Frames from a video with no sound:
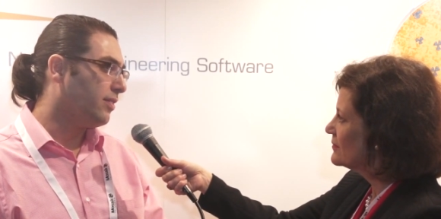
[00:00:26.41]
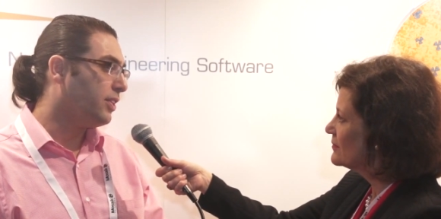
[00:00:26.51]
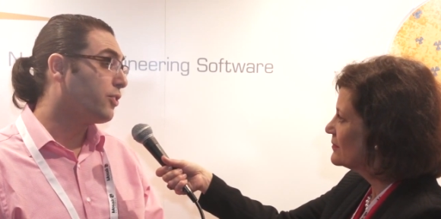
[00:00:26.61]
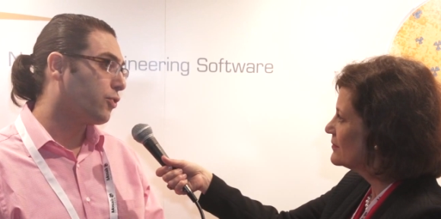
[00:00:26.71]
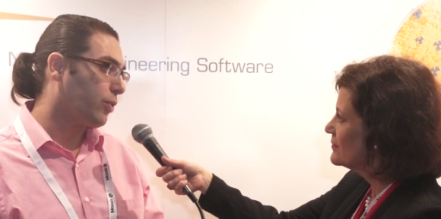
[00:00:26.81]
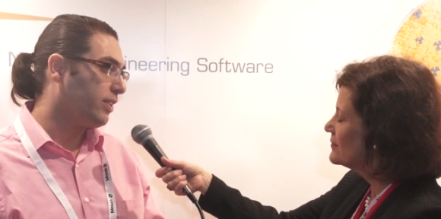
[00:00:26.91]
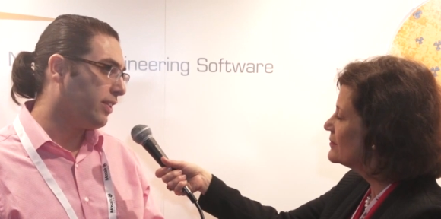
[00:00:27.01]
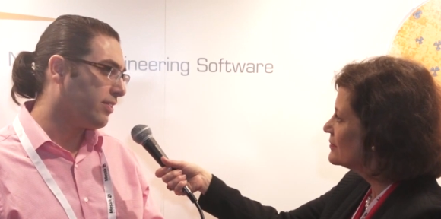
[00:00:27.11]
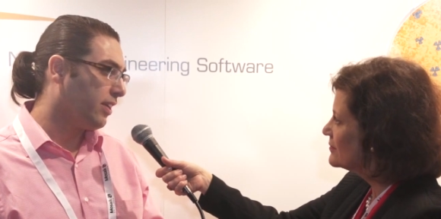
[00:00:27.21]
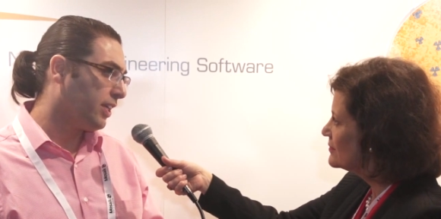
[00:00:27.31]
Speaker 1: either sorry
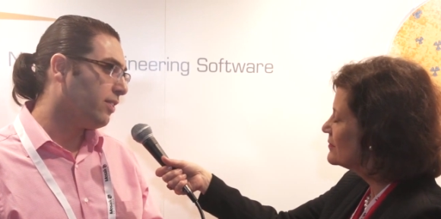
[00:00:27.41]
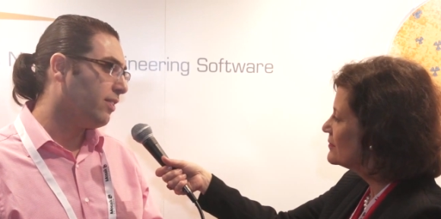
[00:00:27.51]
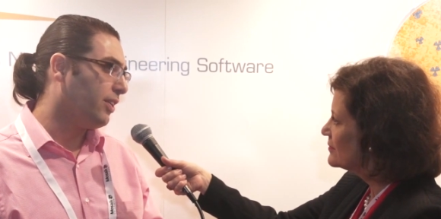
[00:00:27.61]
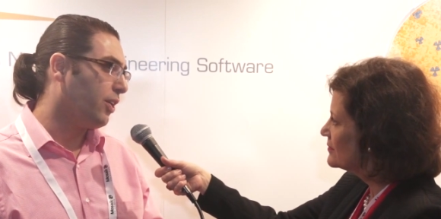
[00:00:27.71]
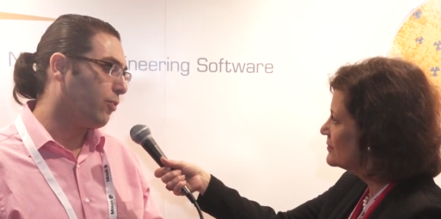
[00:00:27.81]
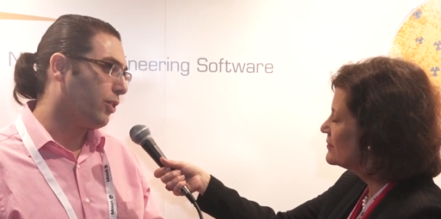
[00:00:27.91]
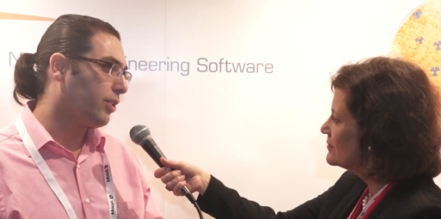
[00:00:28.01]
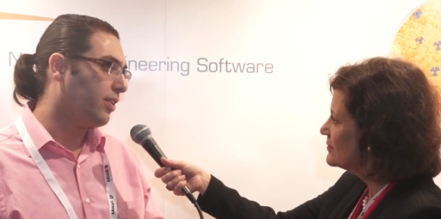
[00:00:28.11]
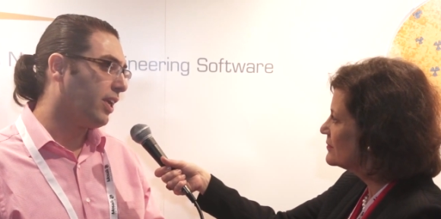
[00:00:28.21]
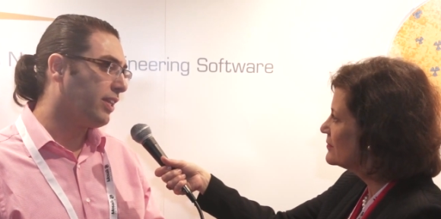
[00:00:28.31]
design
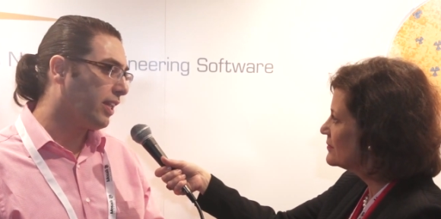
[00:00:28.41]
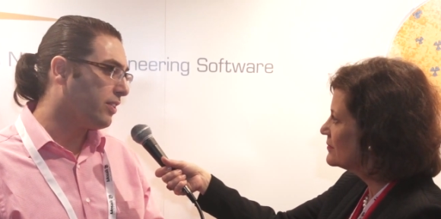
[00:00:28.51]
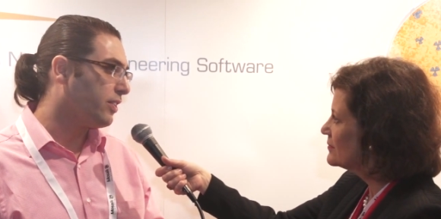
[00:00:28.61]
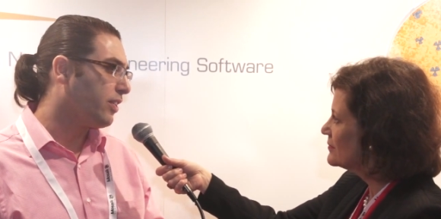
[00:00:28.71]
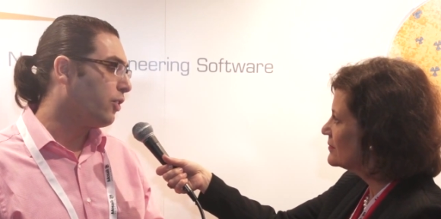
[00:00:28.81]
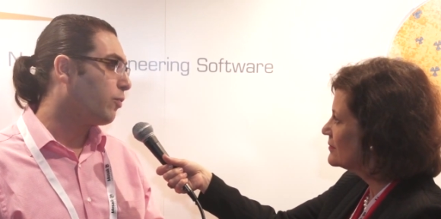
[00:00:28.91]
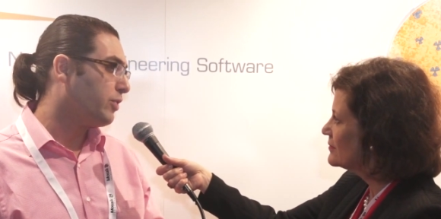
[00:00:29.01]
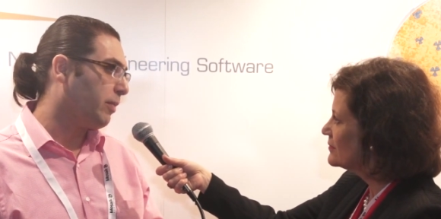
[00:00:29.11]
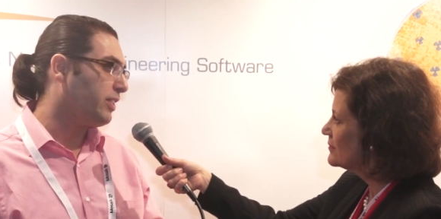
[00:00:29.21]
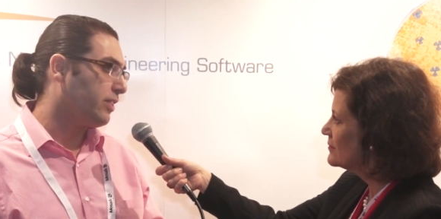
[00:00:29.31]
network analyze it and
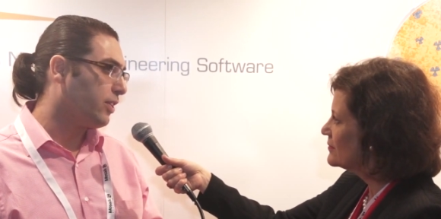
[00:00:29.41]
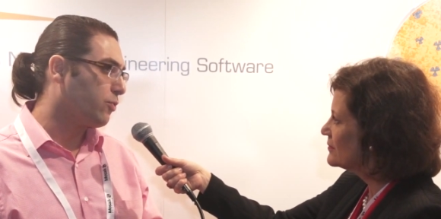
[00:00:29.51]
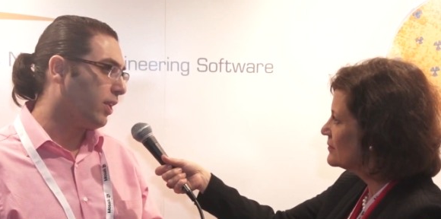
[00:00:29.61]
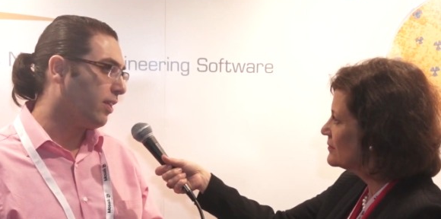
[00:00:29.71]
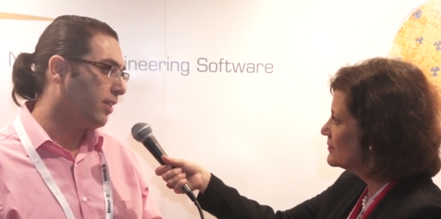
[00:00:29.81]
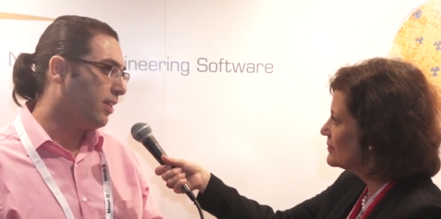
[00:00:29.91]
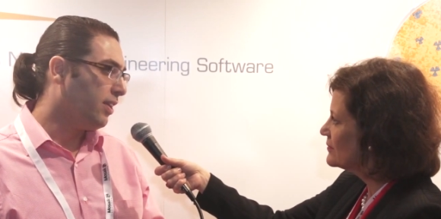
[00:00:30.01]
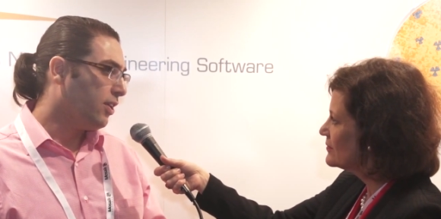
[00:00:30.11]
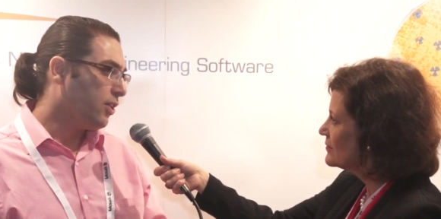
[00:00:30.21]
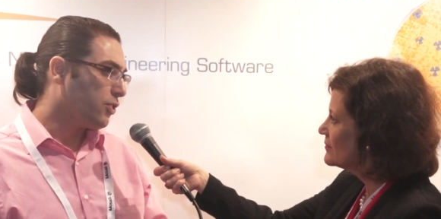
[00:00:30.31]
optimize it as well
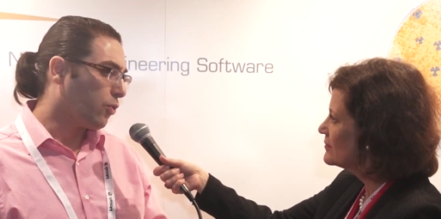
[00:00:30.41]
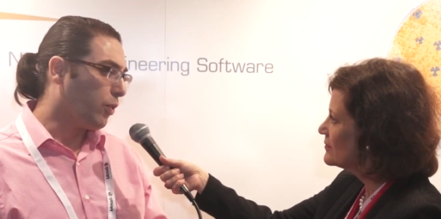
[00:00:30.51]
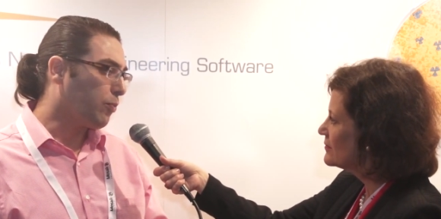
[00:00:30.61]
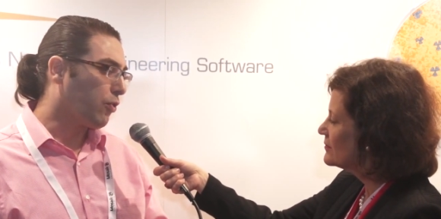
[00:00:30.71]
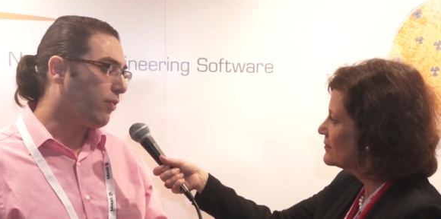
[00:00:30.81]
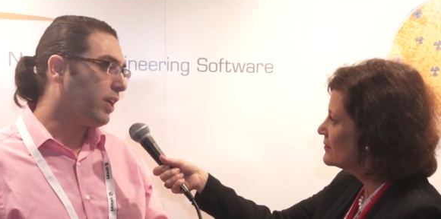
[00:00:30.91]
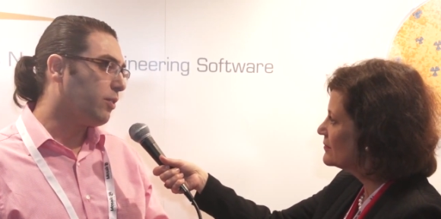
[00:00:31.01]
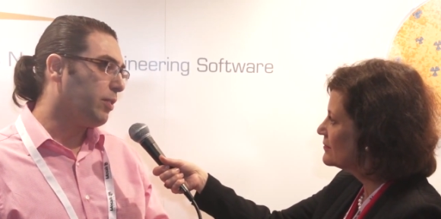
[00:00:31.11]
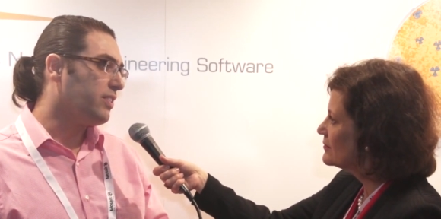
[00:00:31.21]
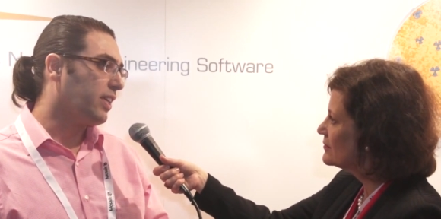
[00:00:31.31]
so we
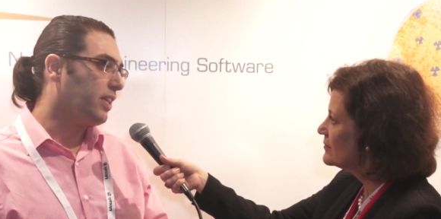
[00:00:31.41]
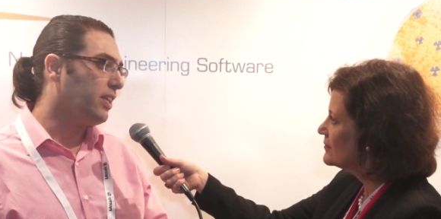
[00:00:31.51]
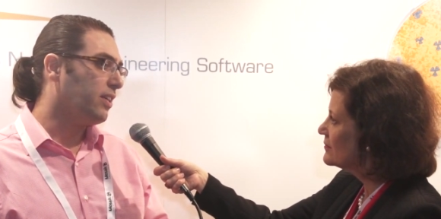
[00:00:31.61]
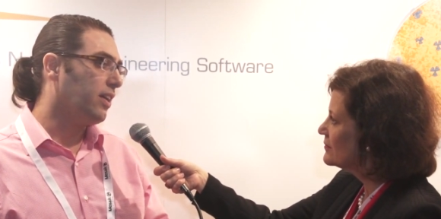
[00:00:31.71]
provide basically